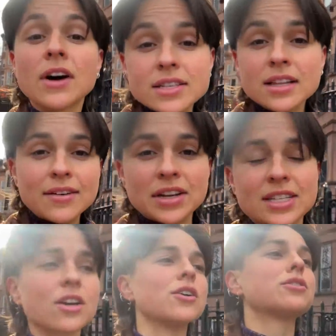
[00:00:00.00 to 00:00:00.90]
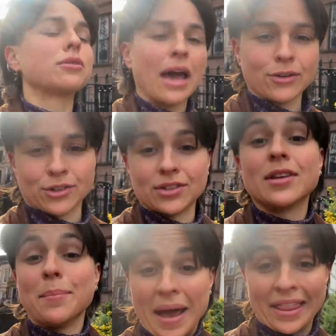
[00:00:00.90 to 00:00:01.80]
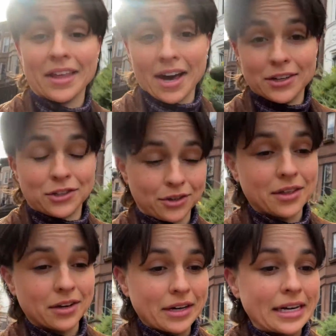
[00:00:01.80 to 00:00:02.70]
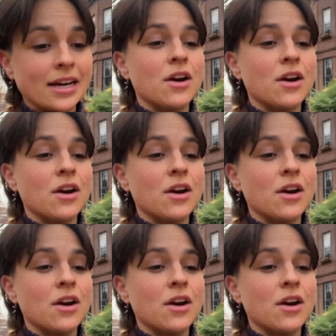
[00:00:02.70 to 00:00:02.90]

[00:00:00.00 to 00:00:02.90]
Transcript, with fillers: Fossil evidence also counters the man the hunter theory.